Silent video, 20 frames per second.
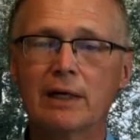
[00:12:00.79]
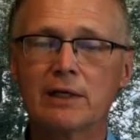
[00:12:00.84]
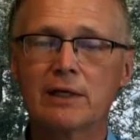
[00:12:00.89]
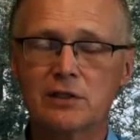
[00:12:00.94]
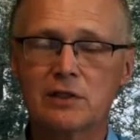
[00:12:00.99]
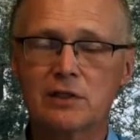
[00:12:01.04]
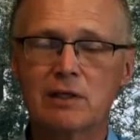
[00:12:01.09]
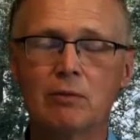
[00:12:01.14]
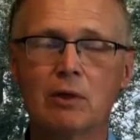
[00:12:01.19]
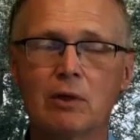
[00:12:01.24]

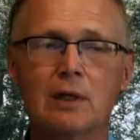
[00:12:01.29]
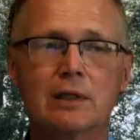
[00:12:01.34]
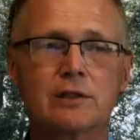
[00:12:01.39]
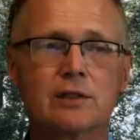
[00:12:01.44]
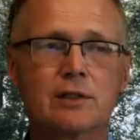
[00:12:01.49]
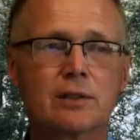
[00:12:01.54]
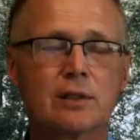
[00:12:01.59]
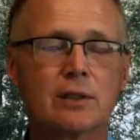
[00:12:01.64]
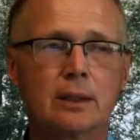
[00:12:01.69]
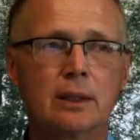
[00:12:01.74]

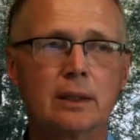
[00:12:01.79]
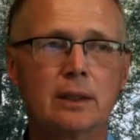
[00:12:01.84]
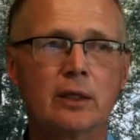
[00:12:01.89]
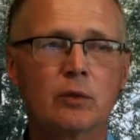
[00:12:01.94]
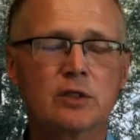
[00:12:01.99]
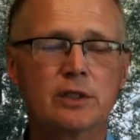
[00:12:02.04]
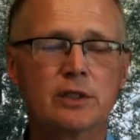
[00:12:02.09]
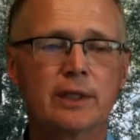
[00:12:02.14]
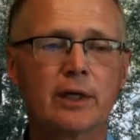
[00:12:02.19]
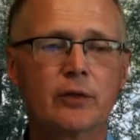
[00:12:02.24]
CMOS. There
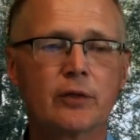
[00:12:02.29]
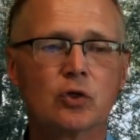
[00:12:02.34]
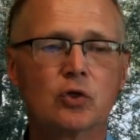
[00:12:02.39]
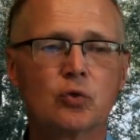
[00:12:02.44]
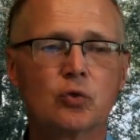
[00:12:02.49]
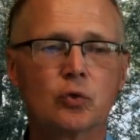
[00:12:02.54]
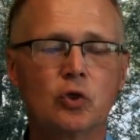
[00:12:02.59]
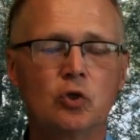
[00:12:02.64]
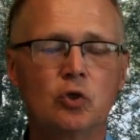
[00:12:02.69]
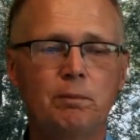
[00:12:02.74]
was another
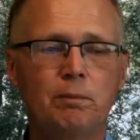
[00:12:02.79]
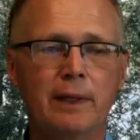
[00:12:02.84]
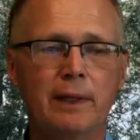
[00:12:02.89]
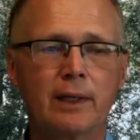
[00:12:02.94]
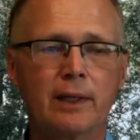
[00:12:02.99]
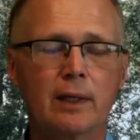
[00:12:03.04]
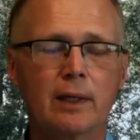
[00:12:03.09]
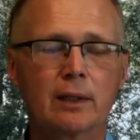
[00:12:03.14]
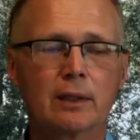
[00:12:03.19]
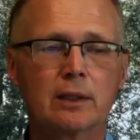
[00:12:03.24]
group at
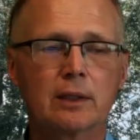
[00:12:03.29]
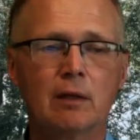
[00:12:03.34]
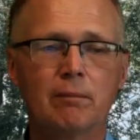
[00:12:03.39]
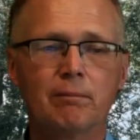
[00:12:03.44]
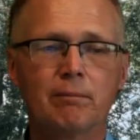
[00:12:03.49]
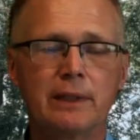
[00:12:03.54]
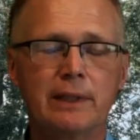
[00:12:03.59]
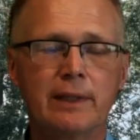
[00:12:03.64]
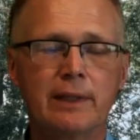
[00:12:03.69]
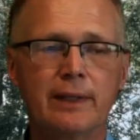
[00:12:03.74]
our
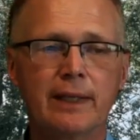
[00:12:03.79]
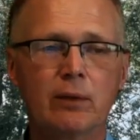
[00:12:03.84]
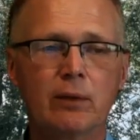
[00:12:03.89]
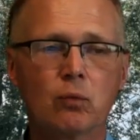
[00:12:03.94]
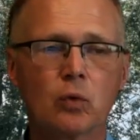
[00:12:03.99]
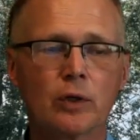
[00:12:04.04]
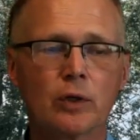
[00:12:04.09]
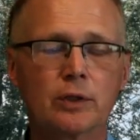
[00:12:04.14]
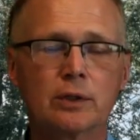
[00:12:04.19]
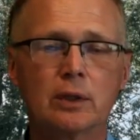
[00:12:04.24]
company that
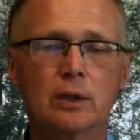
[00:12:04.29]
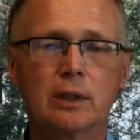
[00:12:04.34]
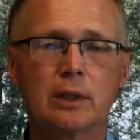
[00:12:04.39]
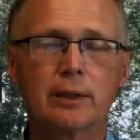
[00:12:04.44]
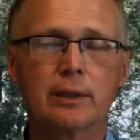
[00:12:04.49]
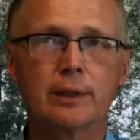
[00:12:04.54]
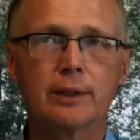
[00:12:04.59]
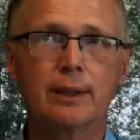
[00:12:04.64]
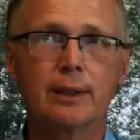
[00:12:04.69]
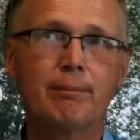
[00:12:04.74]
worked
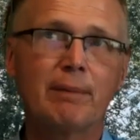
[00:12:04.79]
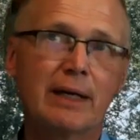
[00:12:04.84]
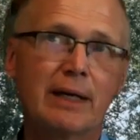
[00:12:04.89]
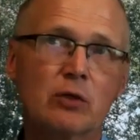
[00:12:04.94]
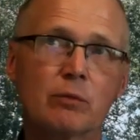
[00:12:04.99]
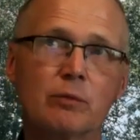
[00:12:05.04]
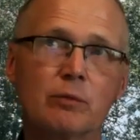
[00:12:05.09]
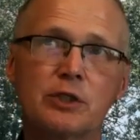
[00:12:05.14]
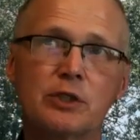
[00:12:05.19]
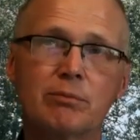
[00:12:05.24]
on
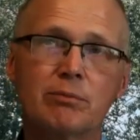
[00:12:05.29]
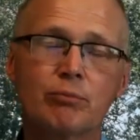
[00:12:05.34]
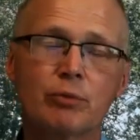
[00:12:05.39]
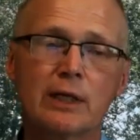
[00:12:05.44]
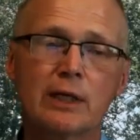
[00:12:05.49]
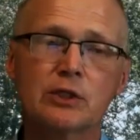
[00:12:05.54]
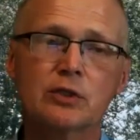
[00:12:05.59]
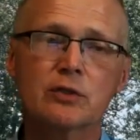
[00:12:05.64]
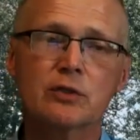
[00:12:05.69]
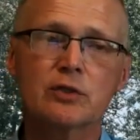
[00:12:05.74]
micromachine
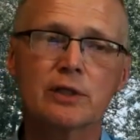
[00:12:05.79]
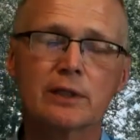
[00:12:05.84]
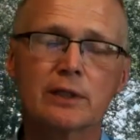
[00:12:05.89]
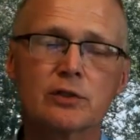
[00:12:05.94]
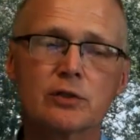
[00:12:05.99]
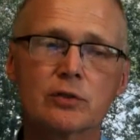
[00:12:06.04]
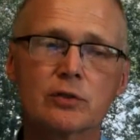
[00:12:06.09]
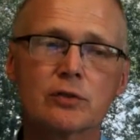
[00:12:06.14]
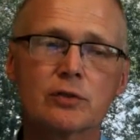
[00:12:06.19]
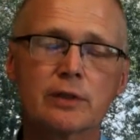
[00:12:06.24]
pressure
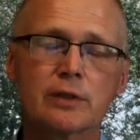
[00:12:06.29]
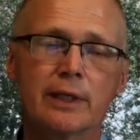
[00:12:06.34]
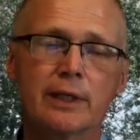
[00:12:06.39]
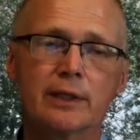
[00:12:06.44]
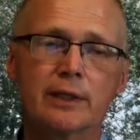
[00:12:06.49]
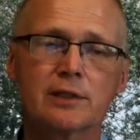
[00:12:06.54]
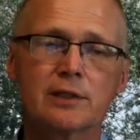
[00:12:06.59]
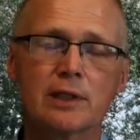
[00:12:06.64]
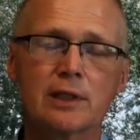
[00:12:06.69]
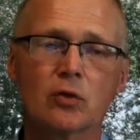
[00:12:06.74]
sensors and
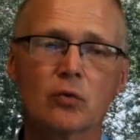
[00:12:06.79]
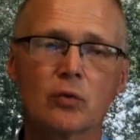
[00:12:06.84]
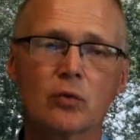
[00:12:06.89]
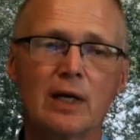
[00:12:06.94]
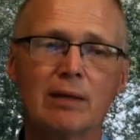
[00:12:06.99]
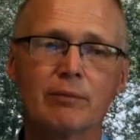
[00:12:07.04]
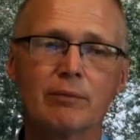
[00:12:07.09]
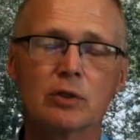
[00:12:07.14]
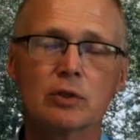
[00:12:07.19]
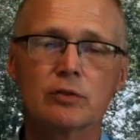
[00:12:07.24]

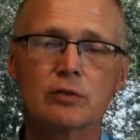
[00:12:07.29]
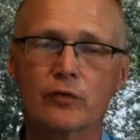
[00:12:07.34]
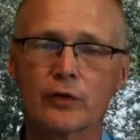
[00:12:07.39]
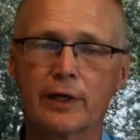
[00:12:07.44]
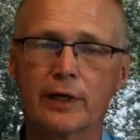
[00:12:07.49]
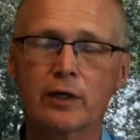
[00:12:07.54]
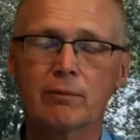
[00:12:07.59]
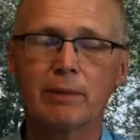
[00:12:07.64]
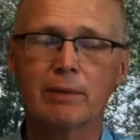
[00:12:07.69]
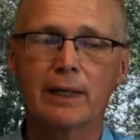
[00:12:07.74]
accelerometers for
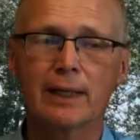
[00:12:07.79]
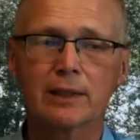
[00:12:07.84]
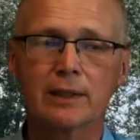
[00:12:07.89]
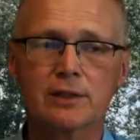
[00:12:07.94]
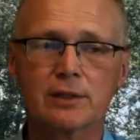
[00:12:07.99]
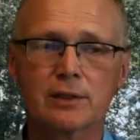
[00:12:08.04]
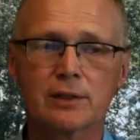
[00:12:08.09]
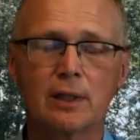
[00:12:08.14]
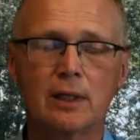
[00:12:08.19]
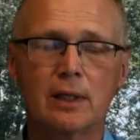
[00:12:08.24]

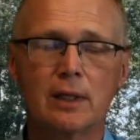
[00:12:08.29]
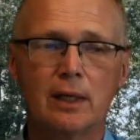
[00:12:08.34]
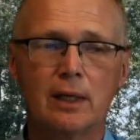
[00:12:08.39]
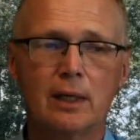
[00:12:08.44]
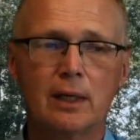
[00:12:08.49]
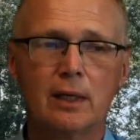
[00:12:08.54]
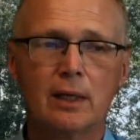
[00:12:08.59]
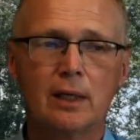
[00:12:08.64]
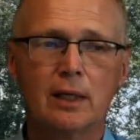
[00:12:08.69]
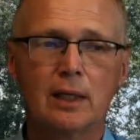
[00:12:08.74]
airbags.
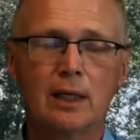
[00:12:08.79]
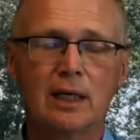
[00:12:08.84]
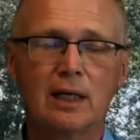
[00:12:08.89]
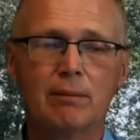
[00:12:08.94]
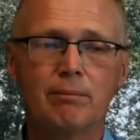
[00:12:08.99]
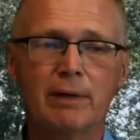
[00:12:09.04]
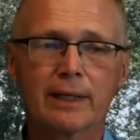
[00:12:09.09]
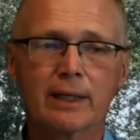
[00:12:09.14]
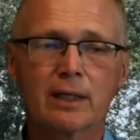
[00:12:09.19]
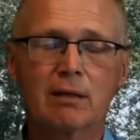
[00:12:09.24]

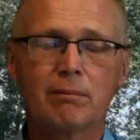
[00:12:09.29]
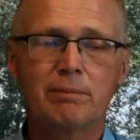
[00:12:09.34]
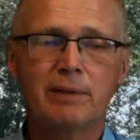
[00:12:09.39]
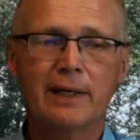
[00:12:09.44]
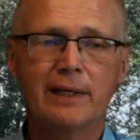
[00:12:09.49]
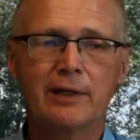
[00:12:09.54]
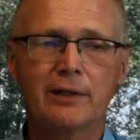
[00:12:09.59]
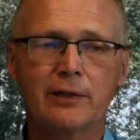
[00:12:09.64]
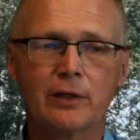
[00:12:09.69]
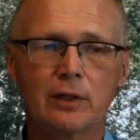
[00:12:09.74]
But a
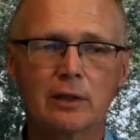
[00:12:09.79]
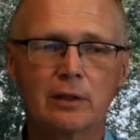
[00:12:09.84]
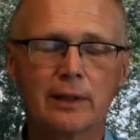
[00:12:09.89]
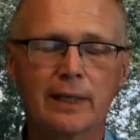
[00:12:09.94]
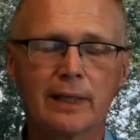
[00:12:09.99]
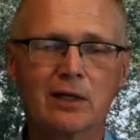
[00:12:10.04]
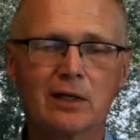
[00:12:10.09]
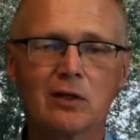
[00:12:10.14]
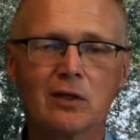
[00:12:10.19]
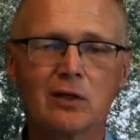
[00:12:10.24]
competitor,
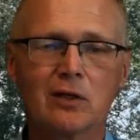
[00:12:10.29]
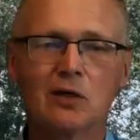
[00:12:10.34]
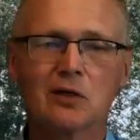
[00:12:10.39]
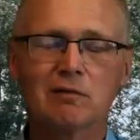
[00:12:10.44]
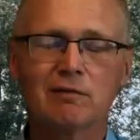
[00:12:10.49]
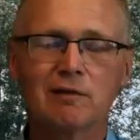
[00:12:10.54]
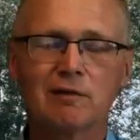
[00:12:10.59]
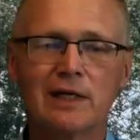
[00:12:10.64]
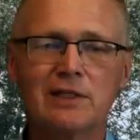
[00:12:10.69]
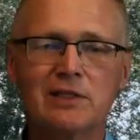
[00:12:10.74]
Analog
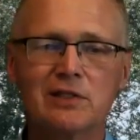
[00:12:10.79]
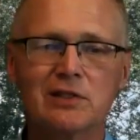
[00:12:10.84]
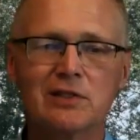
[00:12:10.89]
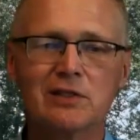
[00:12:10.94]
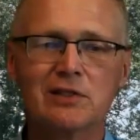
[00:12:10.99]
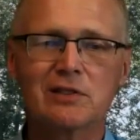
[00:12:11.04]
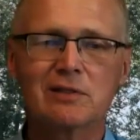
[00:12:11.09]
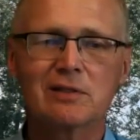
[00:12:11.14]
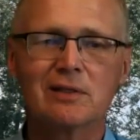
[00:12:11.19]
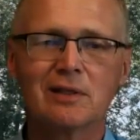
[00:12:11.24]

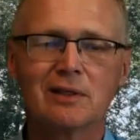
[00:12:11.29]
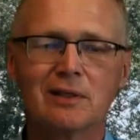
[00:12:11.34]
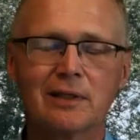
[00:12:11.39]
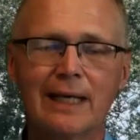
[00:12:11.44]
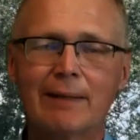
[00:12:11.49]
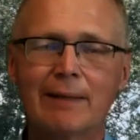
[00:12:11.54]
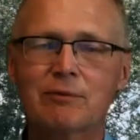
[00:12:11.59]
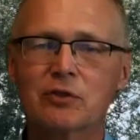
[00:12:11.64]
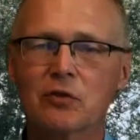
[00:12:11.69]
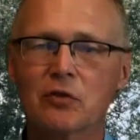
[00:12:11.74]
Devices,
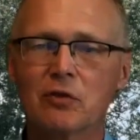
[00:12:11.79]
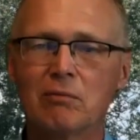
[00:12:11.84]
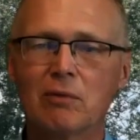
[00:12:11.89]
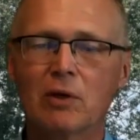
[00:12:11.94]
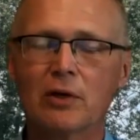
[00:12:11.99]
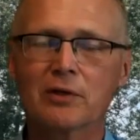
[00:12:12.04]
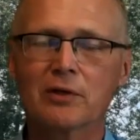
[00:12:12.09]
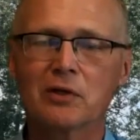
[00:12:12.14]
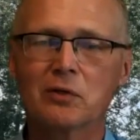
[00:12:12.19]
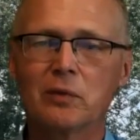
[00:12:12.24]
captured the
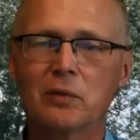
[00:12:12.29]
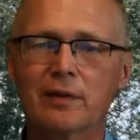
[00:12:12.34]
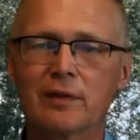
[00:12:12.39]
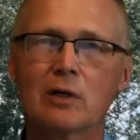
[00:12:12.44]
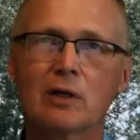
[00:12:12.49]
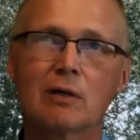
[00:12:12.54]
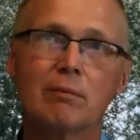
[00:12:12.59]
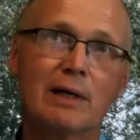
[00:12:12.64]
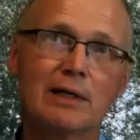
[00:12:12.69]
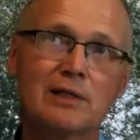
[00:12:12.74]
market with a
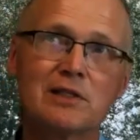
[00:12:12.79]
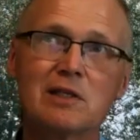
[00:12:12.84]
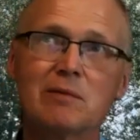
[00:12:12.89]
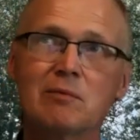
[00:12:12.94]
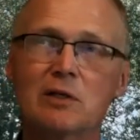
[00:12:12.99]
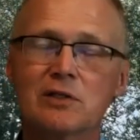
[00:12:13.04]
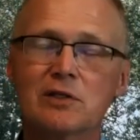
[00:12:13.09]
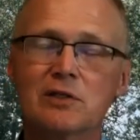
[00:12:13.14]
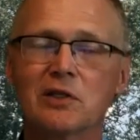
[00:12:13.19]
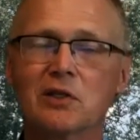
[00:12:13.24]

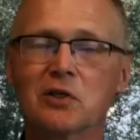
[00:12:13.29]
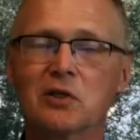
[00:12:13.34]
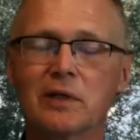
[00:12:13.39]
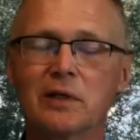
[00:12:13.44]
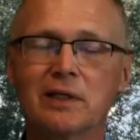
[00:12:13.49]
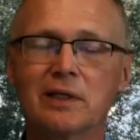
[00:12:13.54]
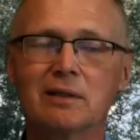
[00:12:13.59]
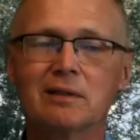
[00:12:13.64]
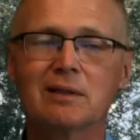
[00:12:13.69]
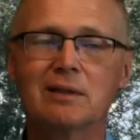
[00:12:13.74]
BiCMOS
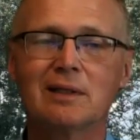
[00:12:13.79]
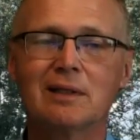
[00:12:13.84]
integrated